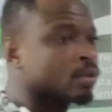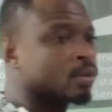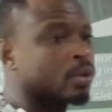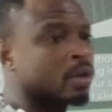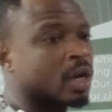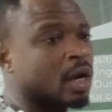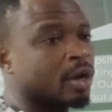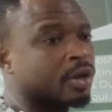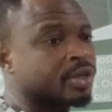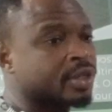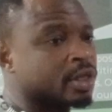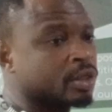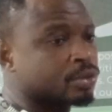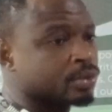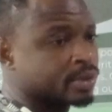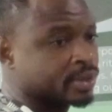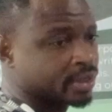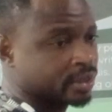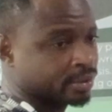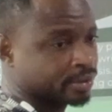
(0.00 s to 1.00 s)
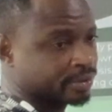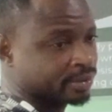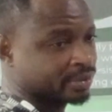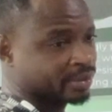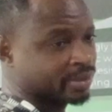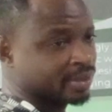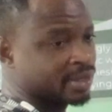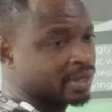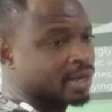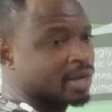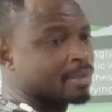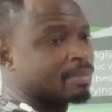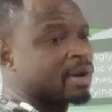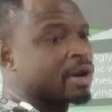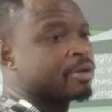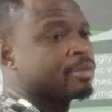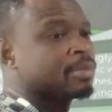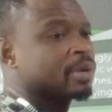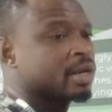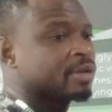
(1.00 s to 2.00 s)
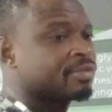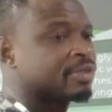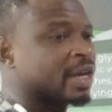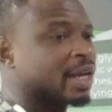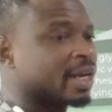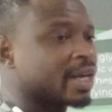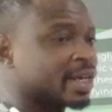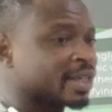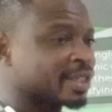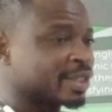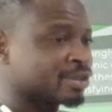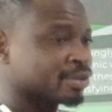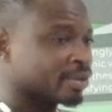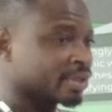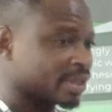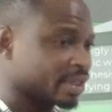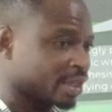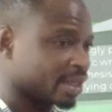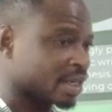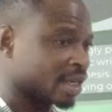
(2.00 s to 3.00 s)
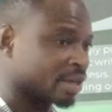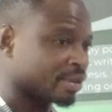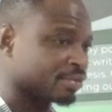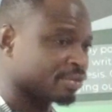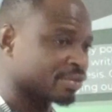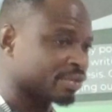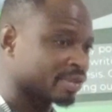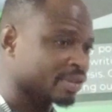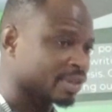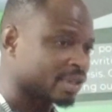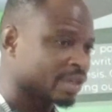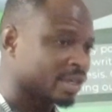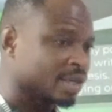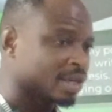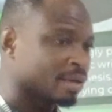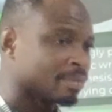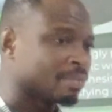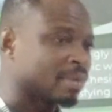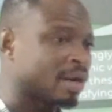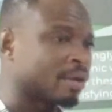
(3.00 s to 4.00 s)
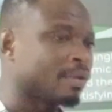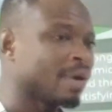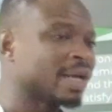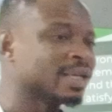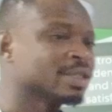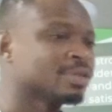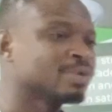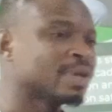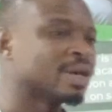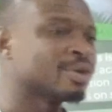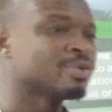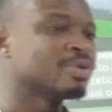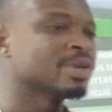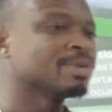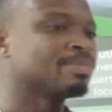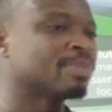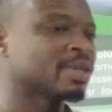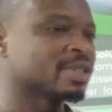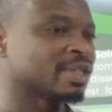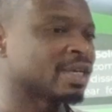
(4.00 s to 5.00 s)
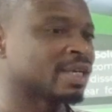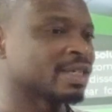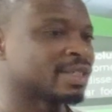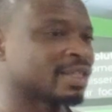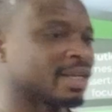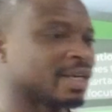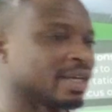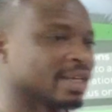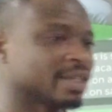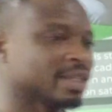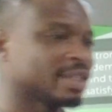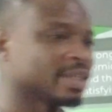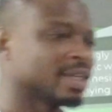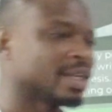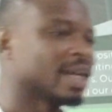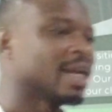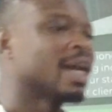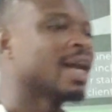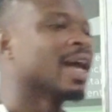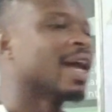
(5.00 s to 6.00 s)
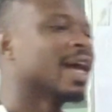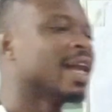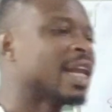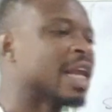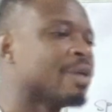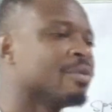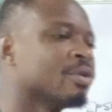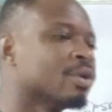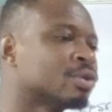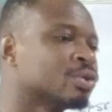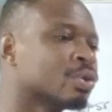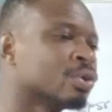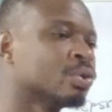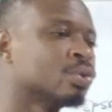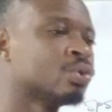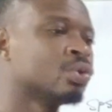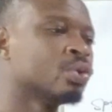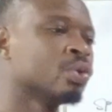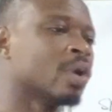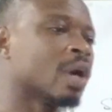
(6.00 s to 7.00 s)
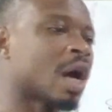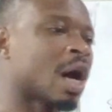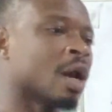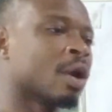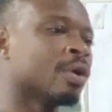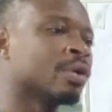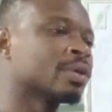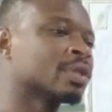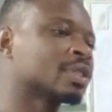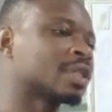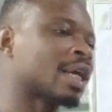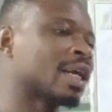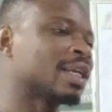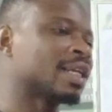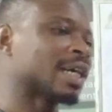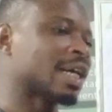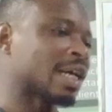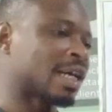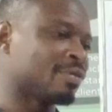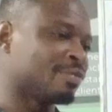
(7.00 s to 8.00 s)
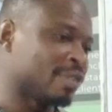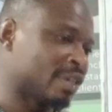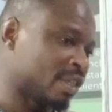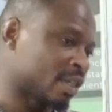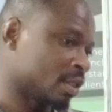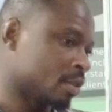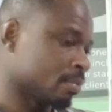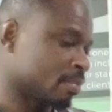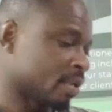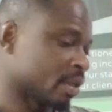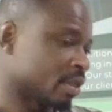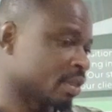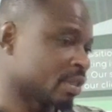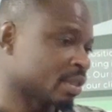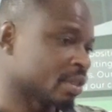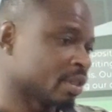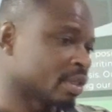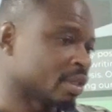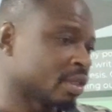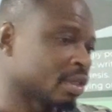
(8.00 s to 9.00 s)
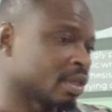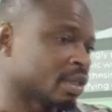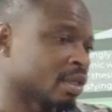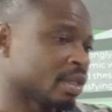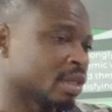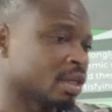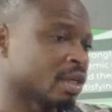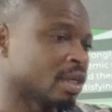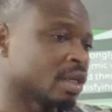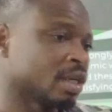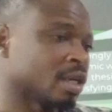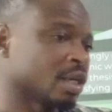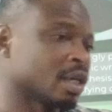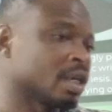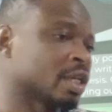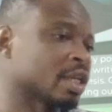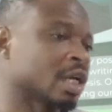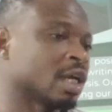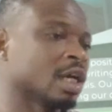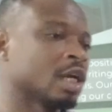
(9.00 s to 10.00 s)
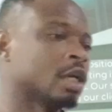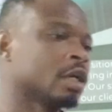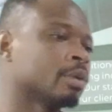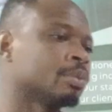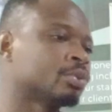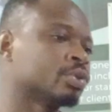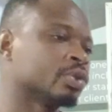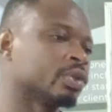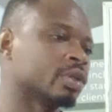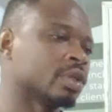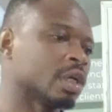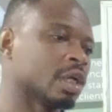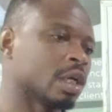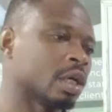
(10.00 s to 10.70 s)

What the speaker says: go out there to sell. But we believe that it is not enough. But once we are doing personal selling, and then we also do alongside advertisements, it can help to